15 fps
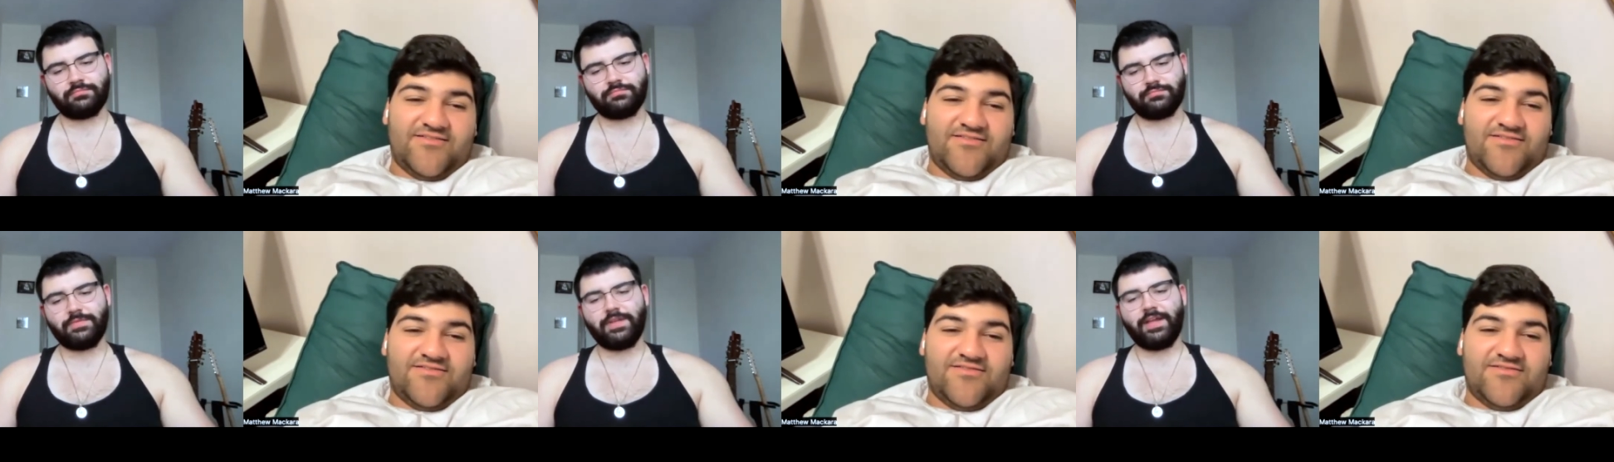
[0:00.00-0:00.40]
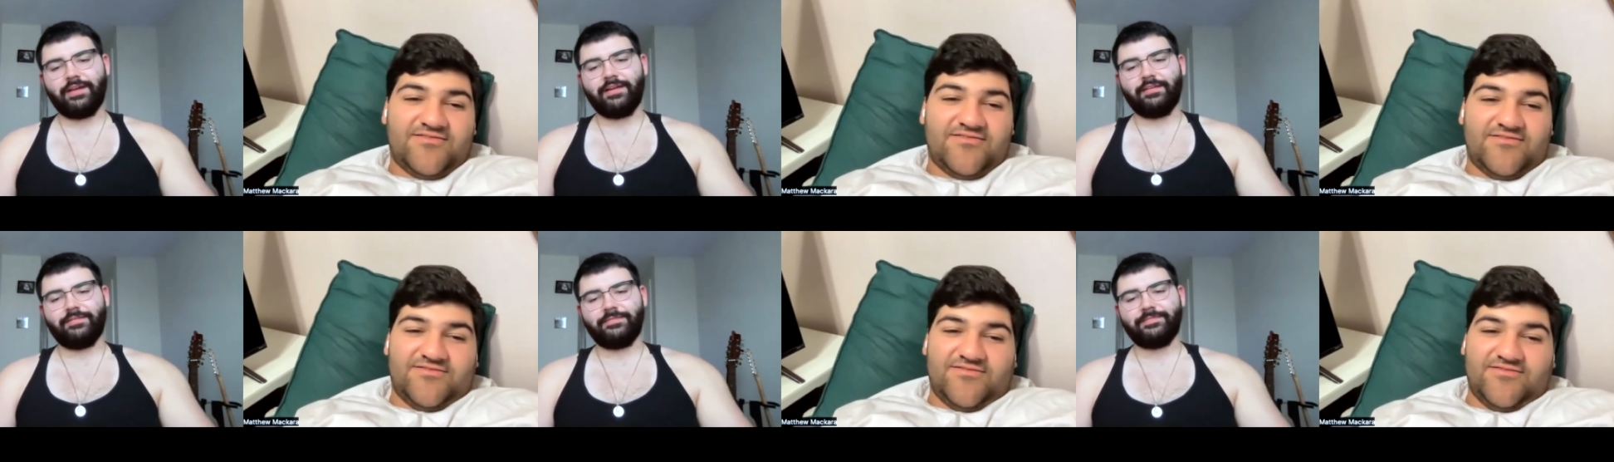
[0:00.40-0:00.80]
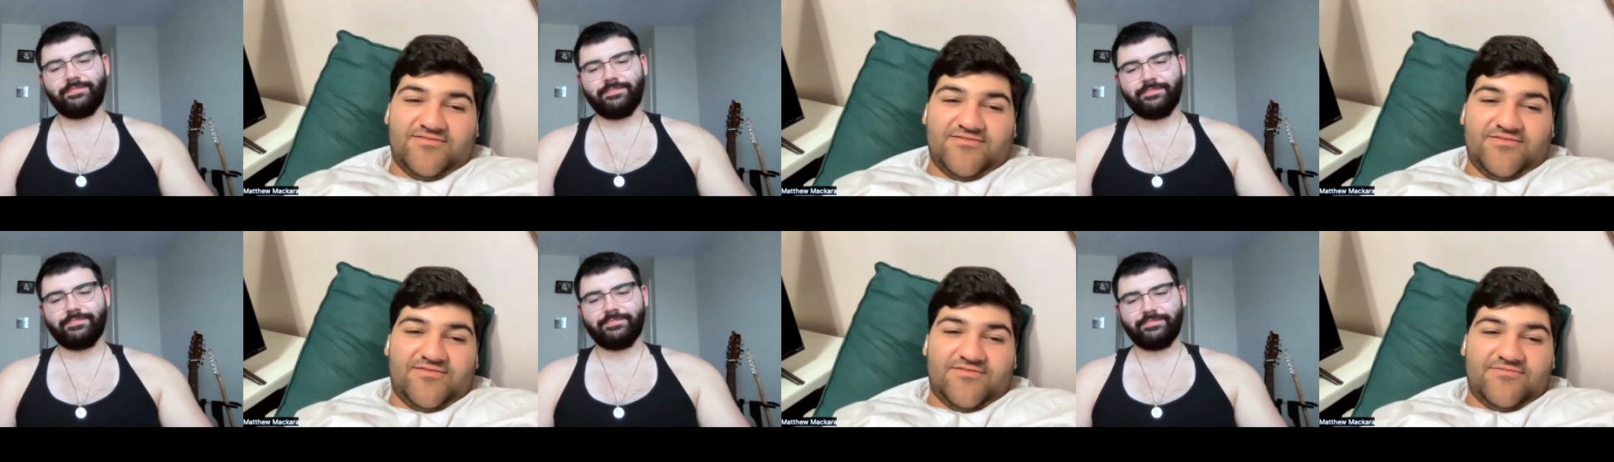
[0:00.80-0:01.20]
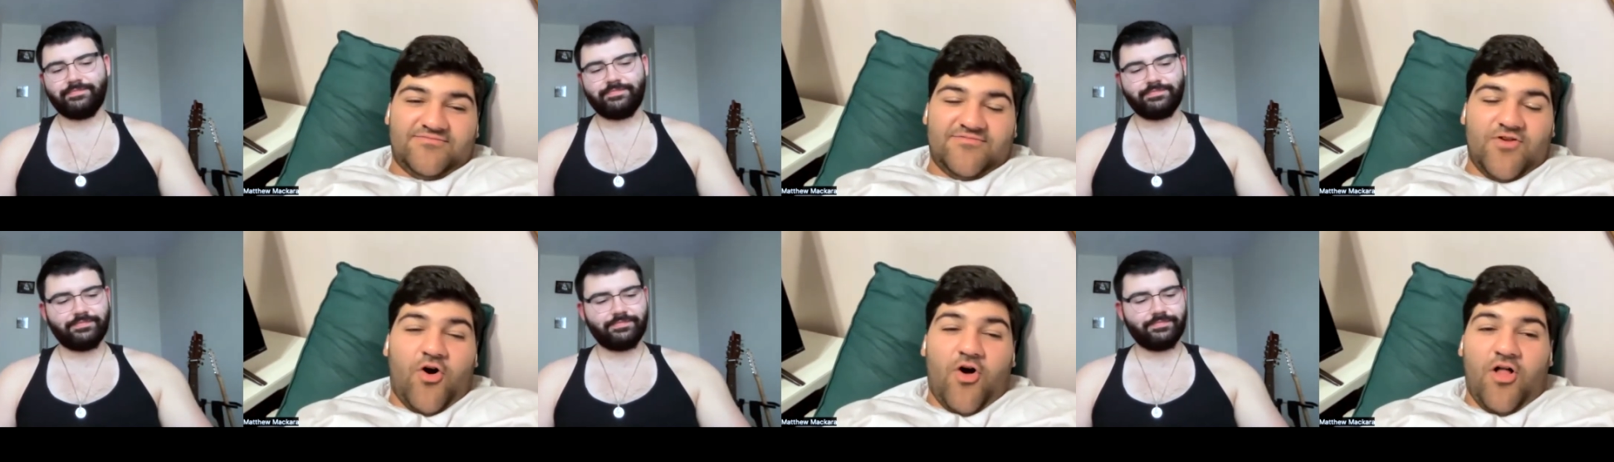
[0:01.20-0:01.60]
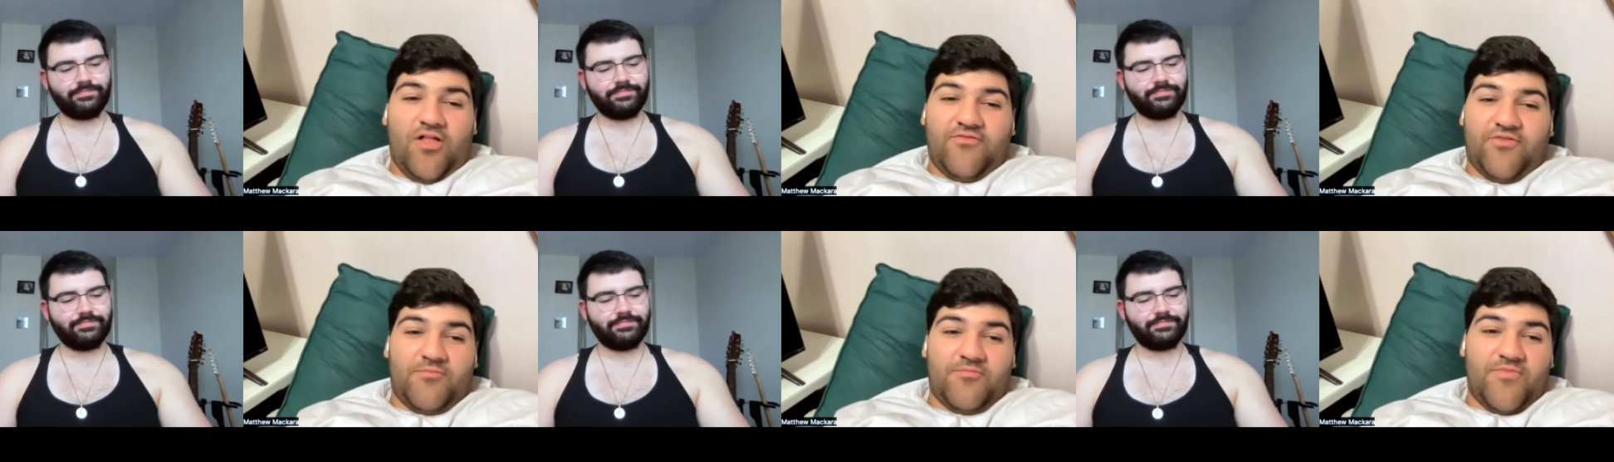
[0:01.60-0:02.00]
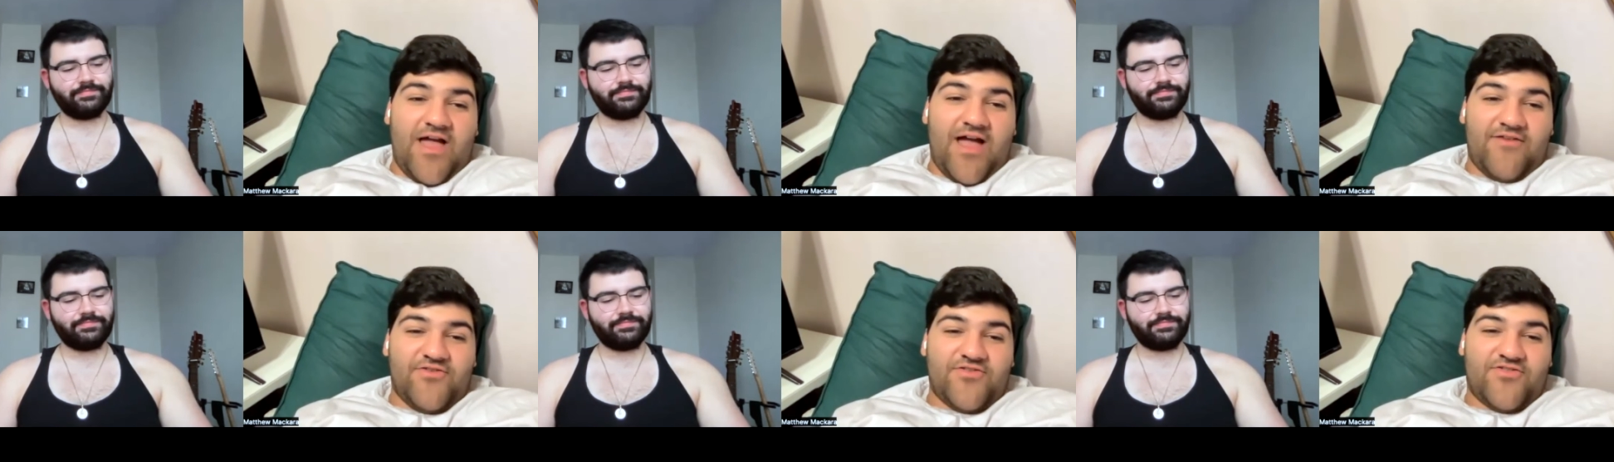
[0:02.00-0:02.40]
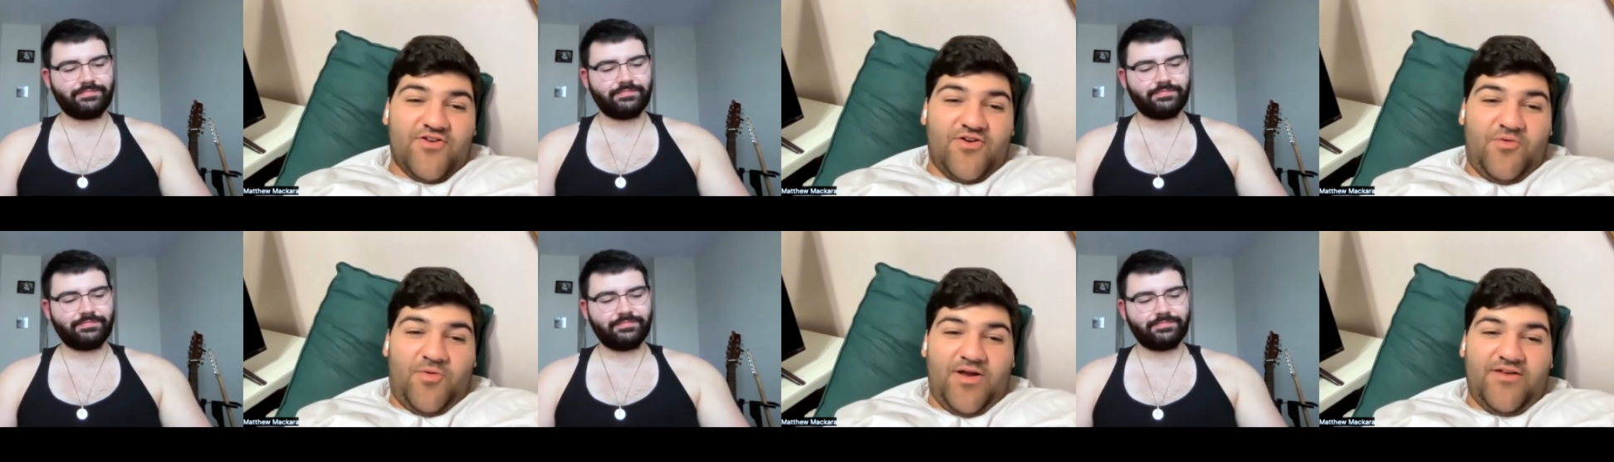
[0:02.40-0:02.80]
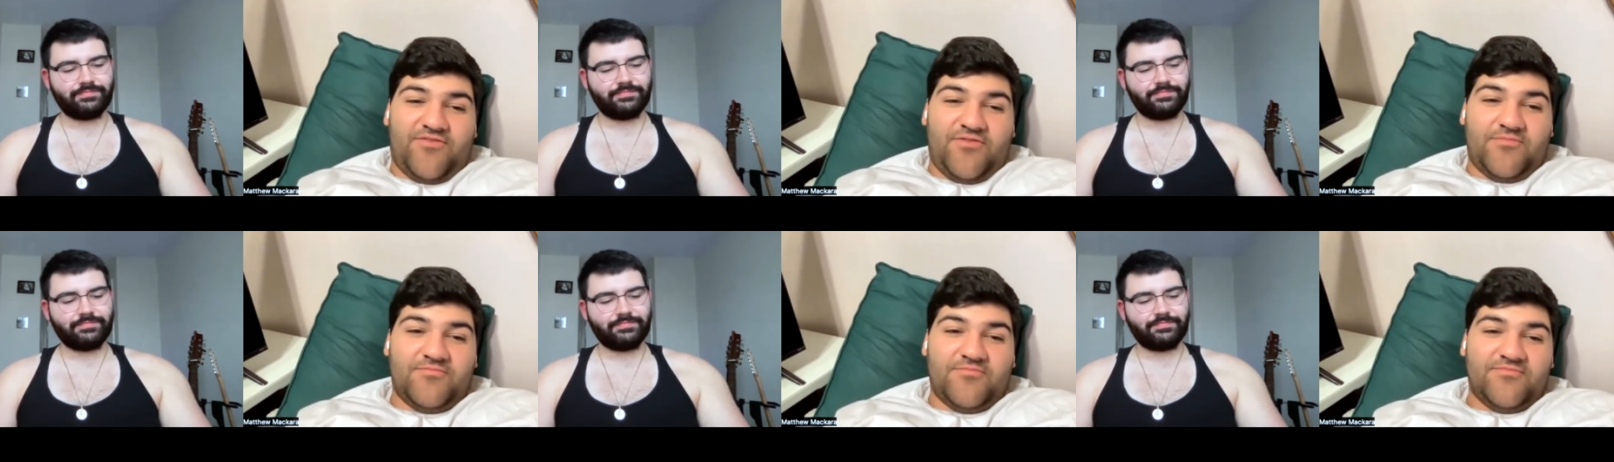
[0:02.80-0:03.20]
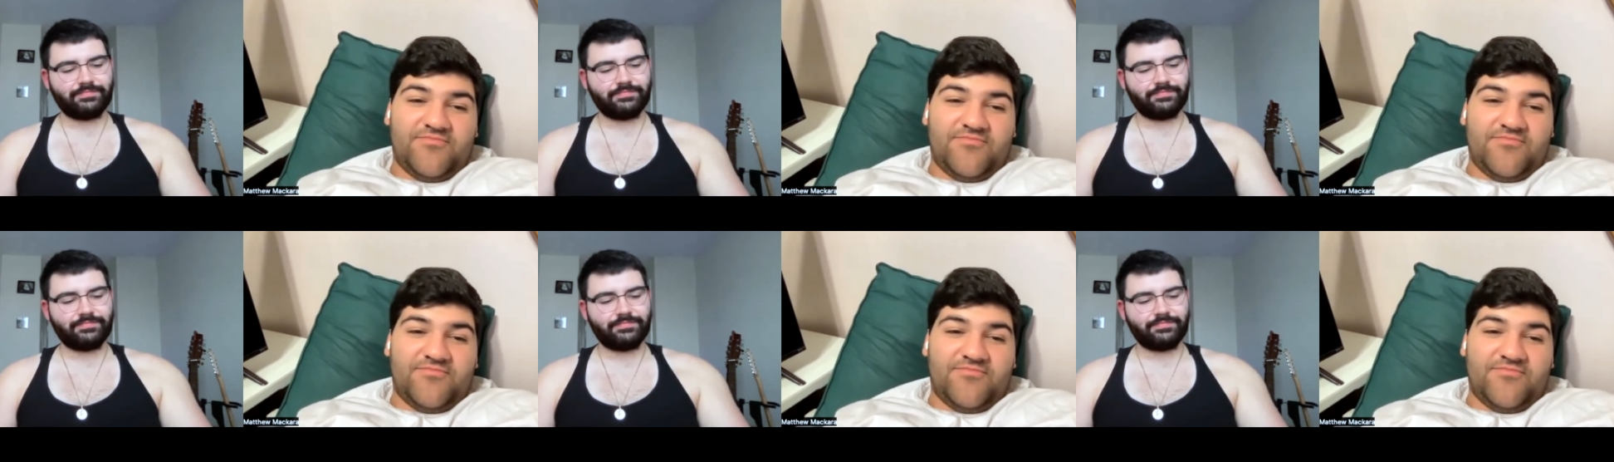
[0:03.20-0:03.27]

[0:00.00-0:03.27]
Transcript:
Speaker 1: Yeah. Mm. All of them, every single one of them.